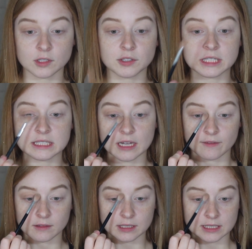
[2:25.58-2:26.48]
You can
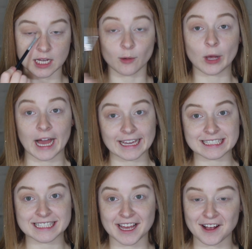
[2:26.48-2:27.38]
definitely tell, well, I
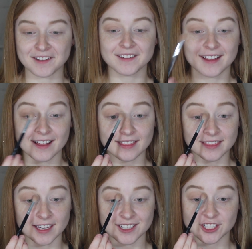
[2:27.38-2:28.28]
can tell,
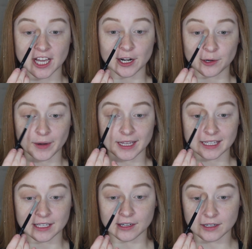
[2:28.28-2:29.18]
the shadow right
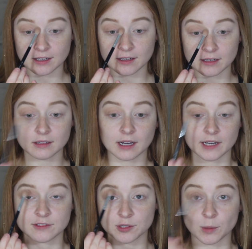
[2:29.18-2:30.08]
here
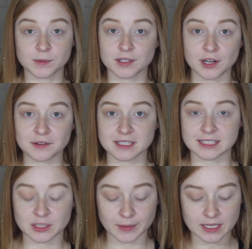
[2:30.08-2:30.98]
kind of sculpts the nose a
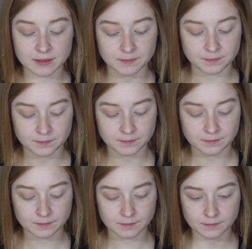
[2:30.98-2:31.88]
little bit.
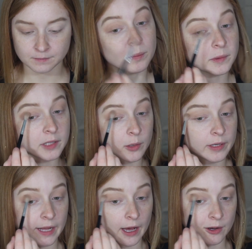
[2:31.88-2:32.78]
Blow
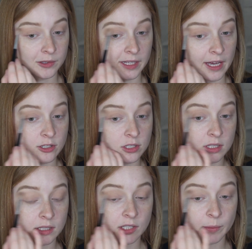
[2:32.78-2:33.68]
it out the edges
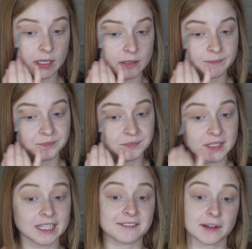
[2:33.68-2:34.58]
a little bit
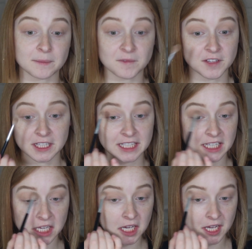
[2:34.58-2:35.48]
if I'm
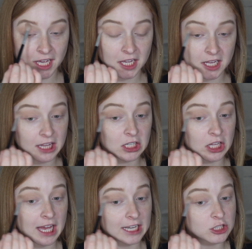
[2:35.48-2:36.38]
feeling a
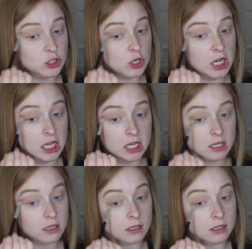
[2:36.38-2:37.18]
little extra.